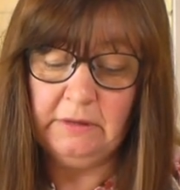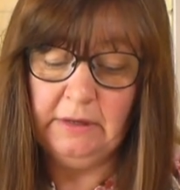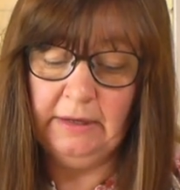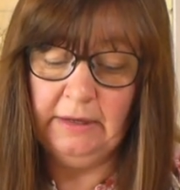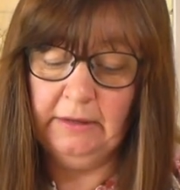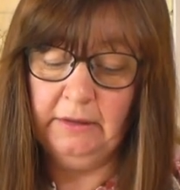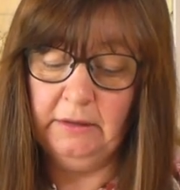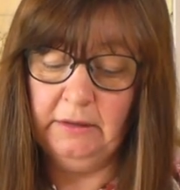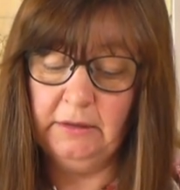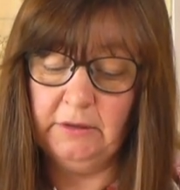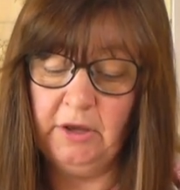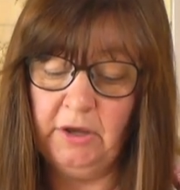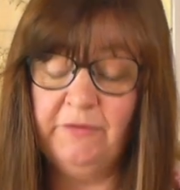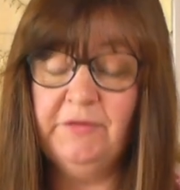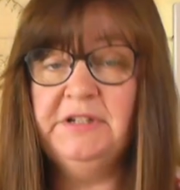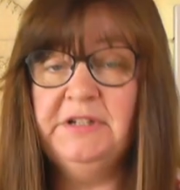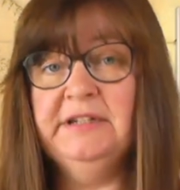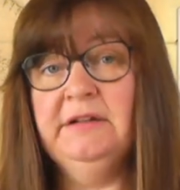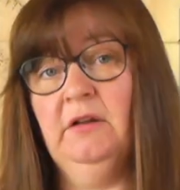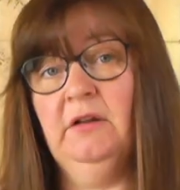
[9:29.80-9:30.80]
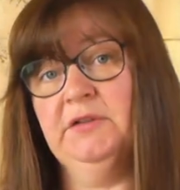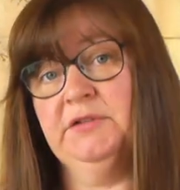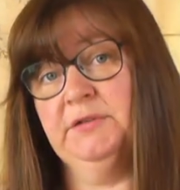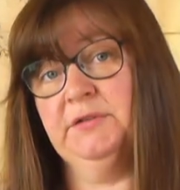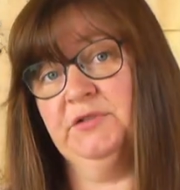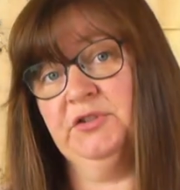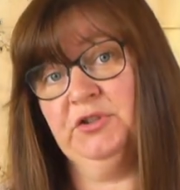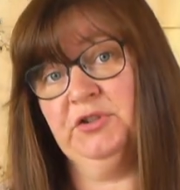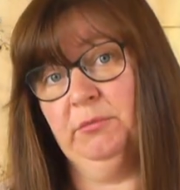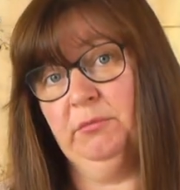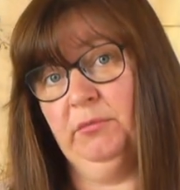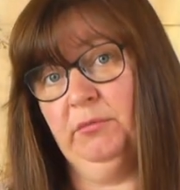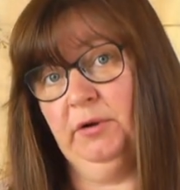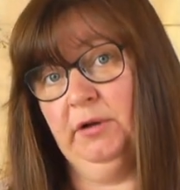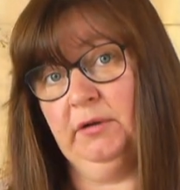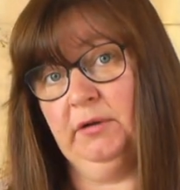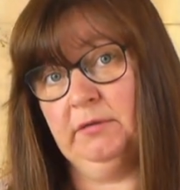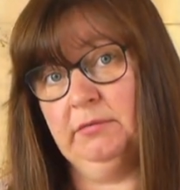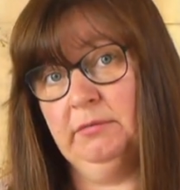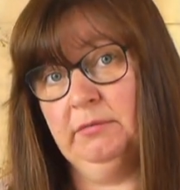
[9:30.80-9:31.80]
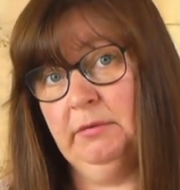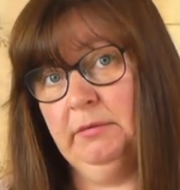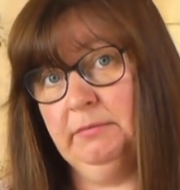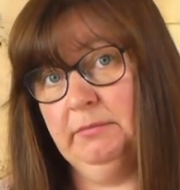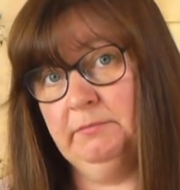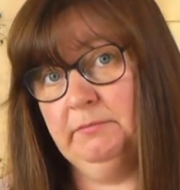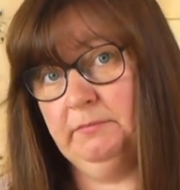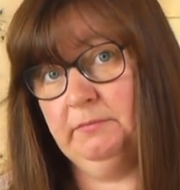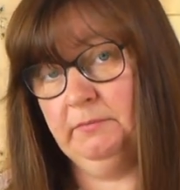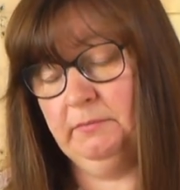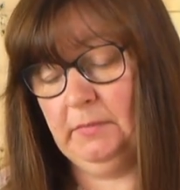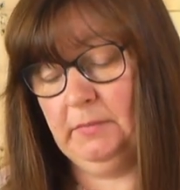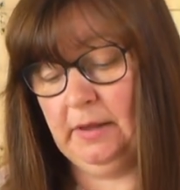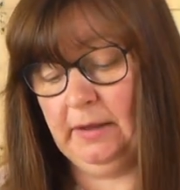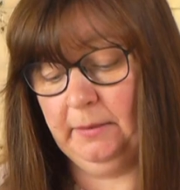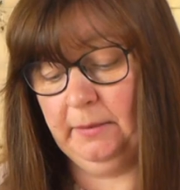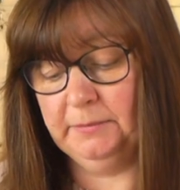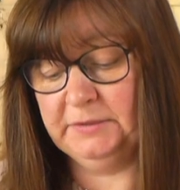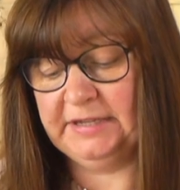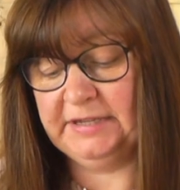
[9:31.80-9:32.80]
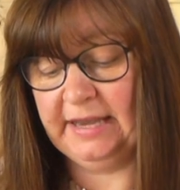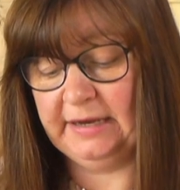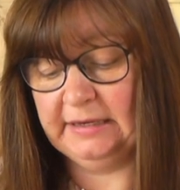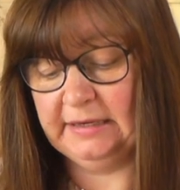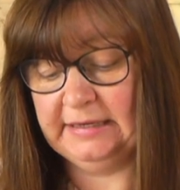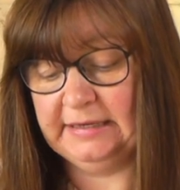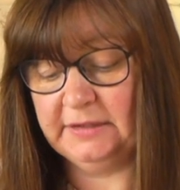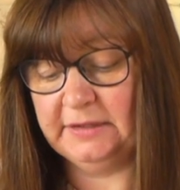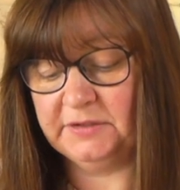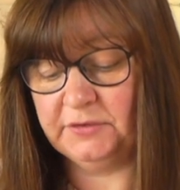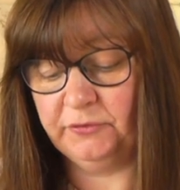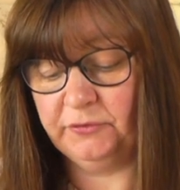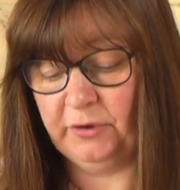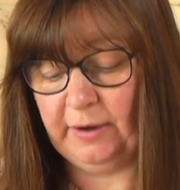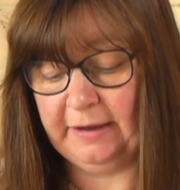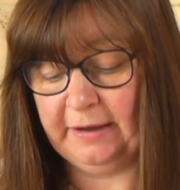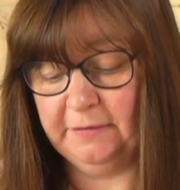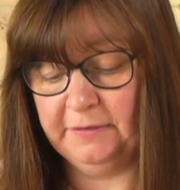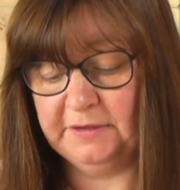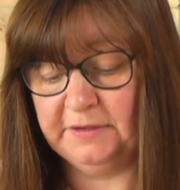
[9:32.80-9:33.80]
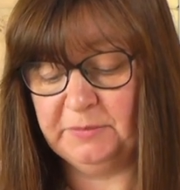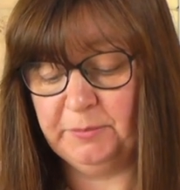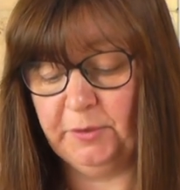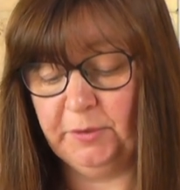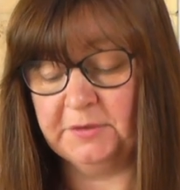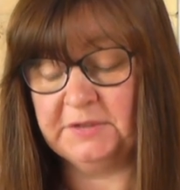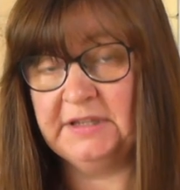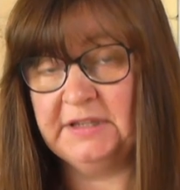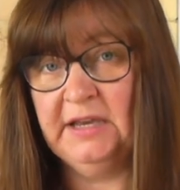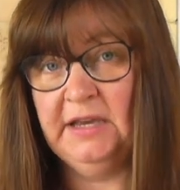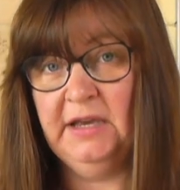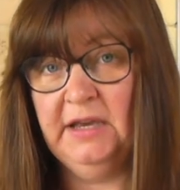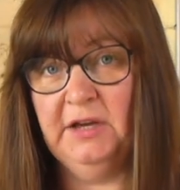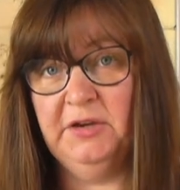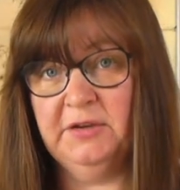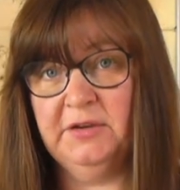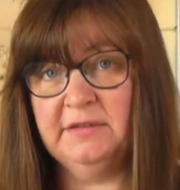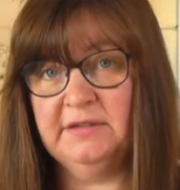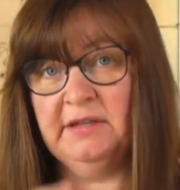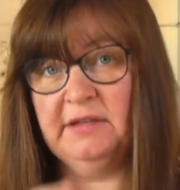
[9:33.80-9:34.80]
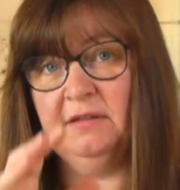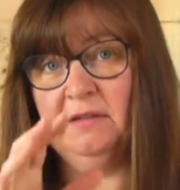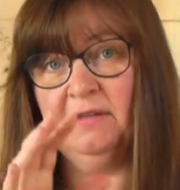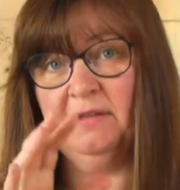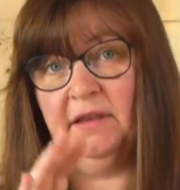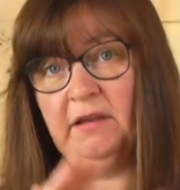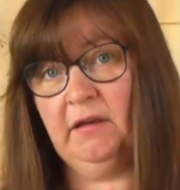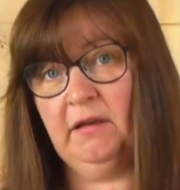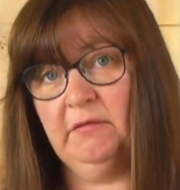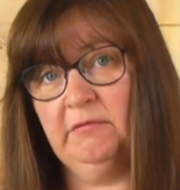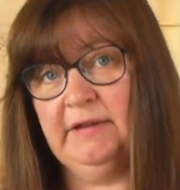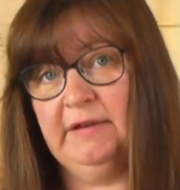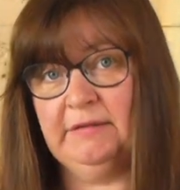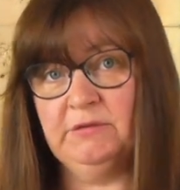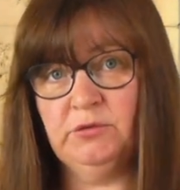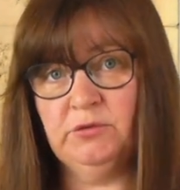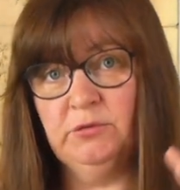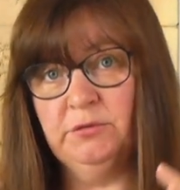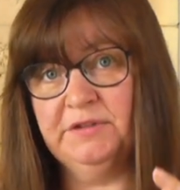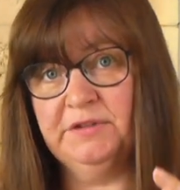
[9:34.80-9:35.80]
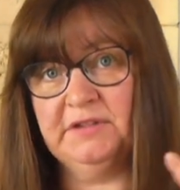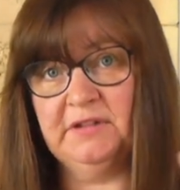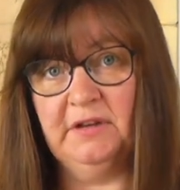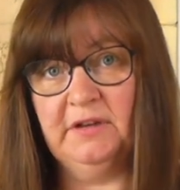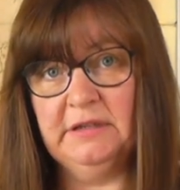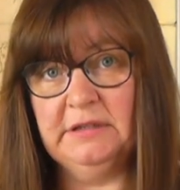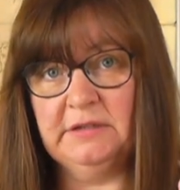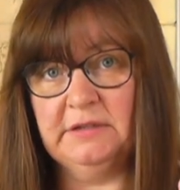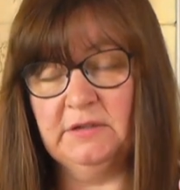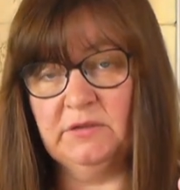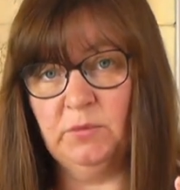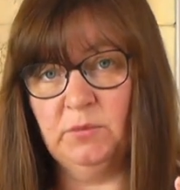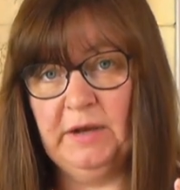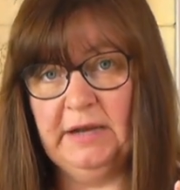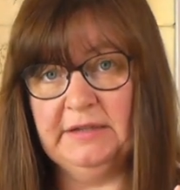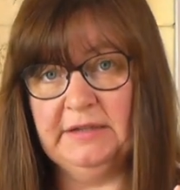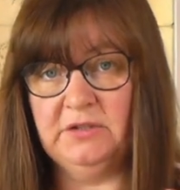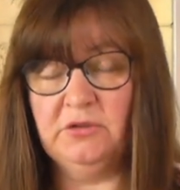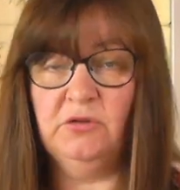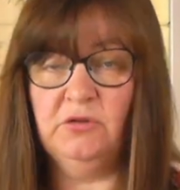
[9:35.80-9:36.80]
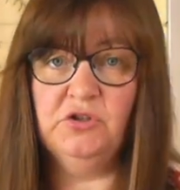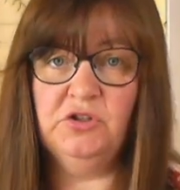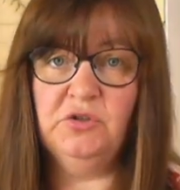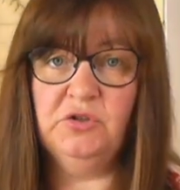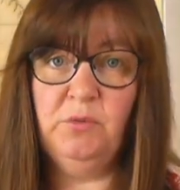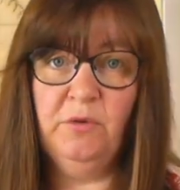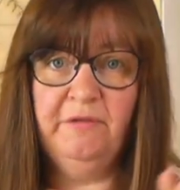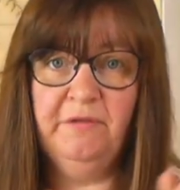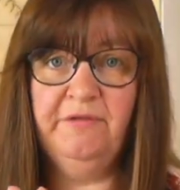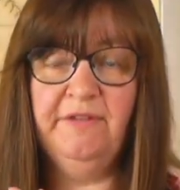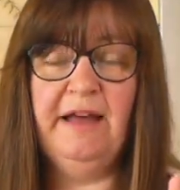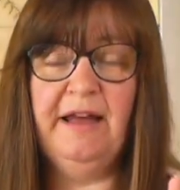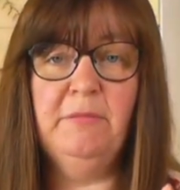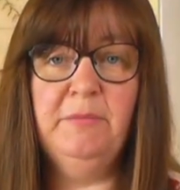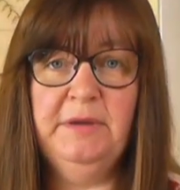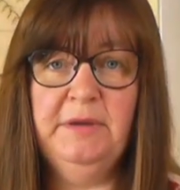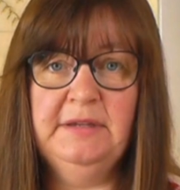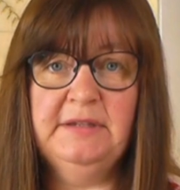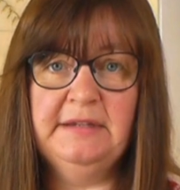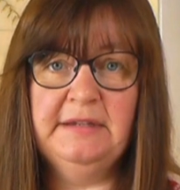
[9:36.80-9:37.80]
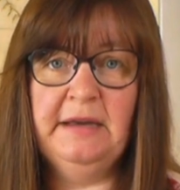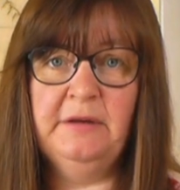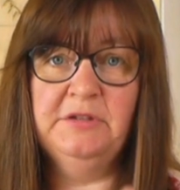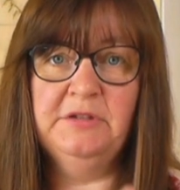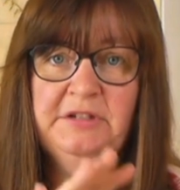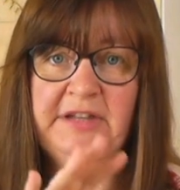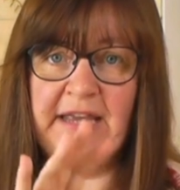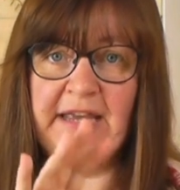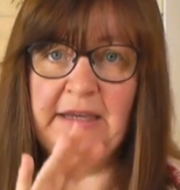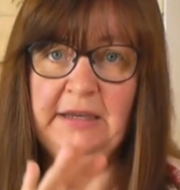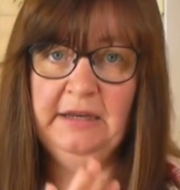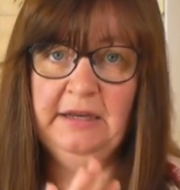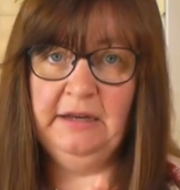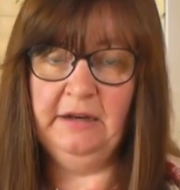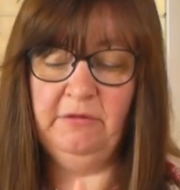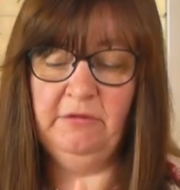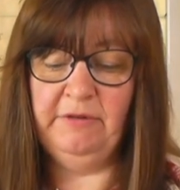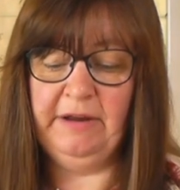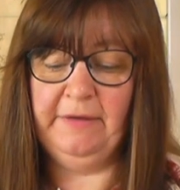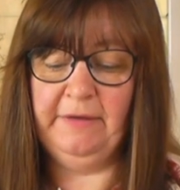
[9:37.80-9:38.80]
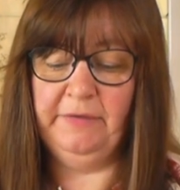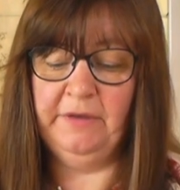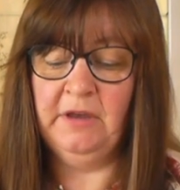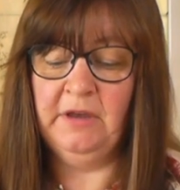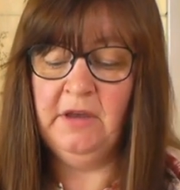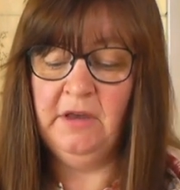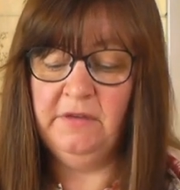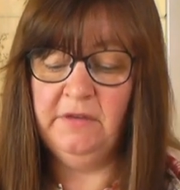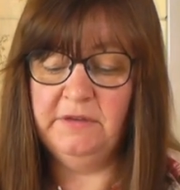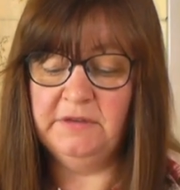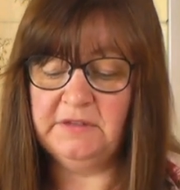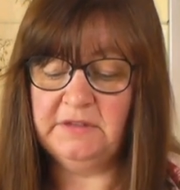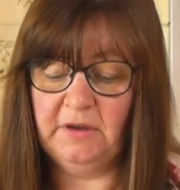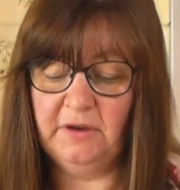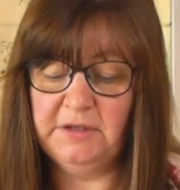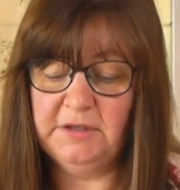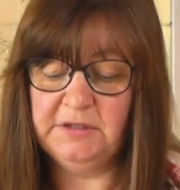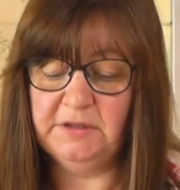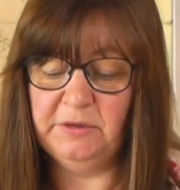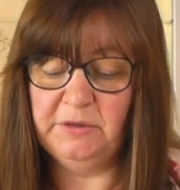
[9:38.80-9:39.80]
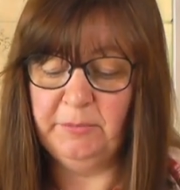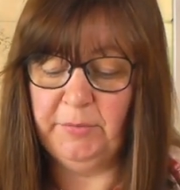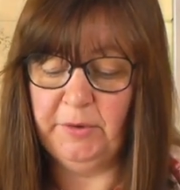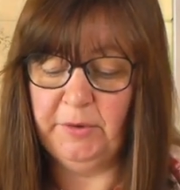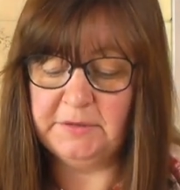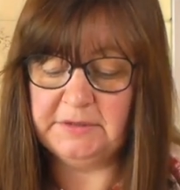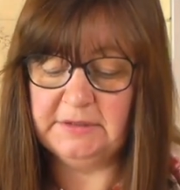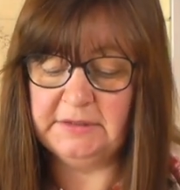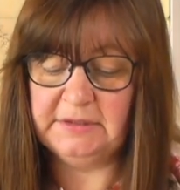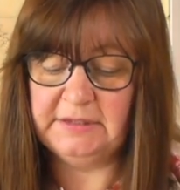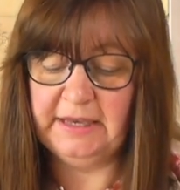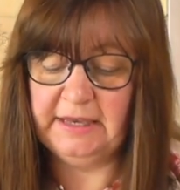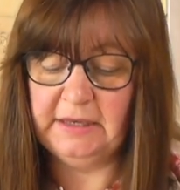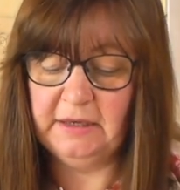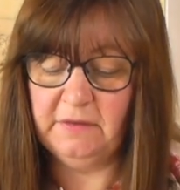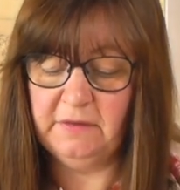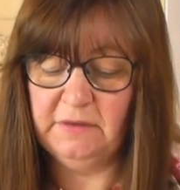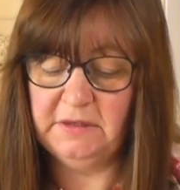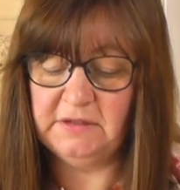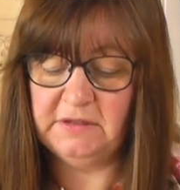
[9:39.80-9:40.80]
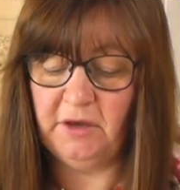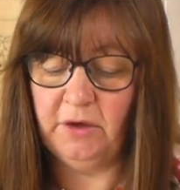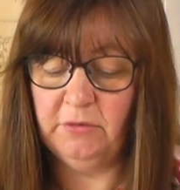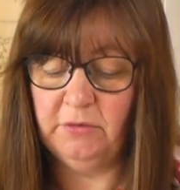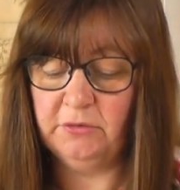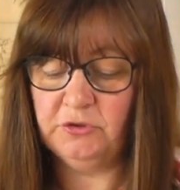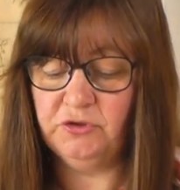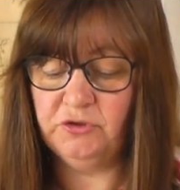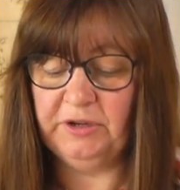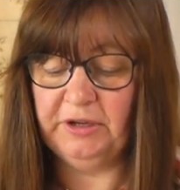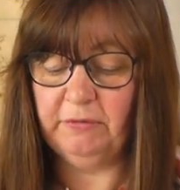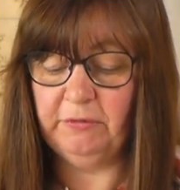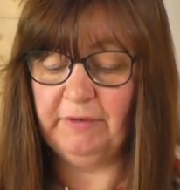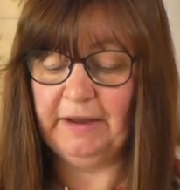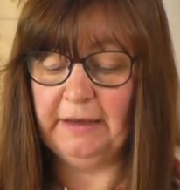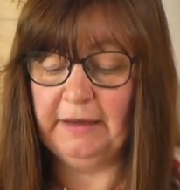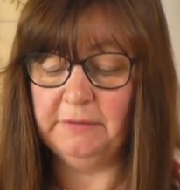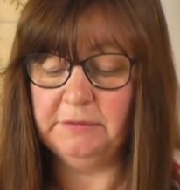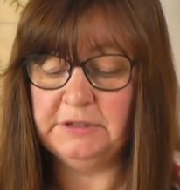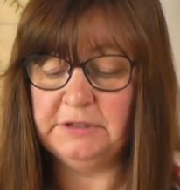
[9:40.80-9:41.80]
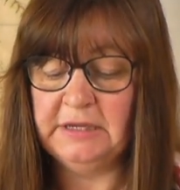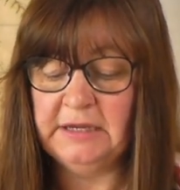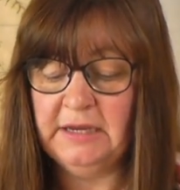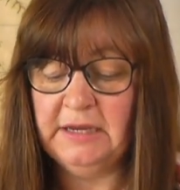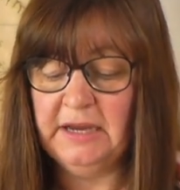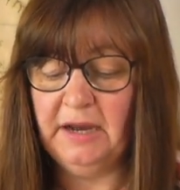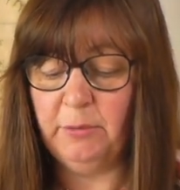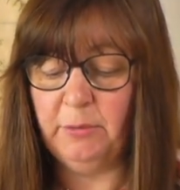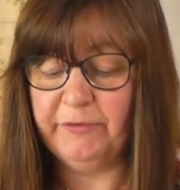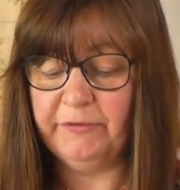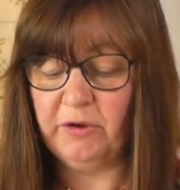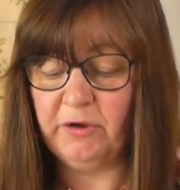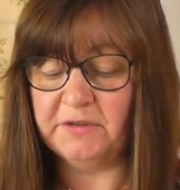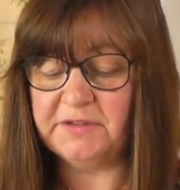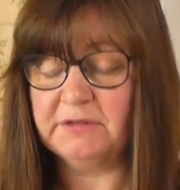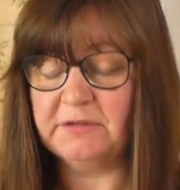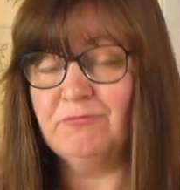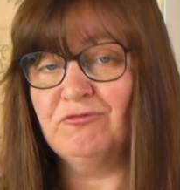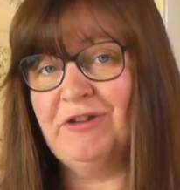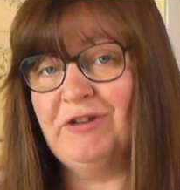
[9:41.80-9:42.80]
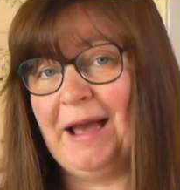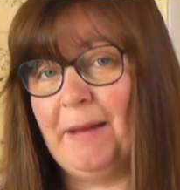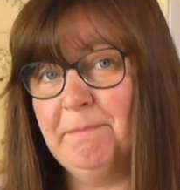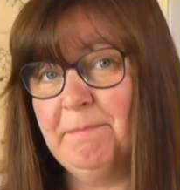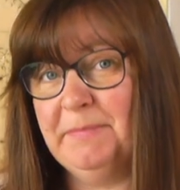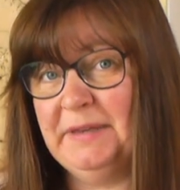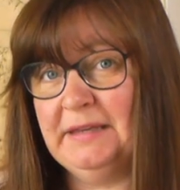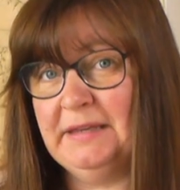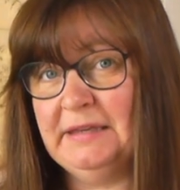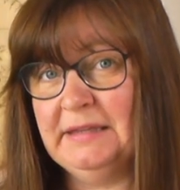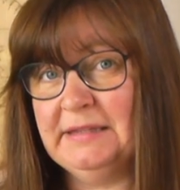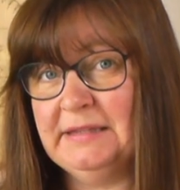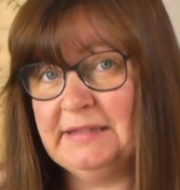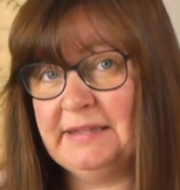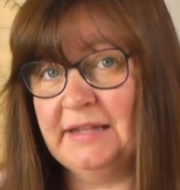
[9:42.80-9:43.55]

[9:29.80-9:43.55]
in lots of stump work techniques throughout this box, and you can see that they go around all the sides as well. It's not just one flat piece now. She's taken it around the sides of the box and taken this oak tree around, and we've got some wrap beads.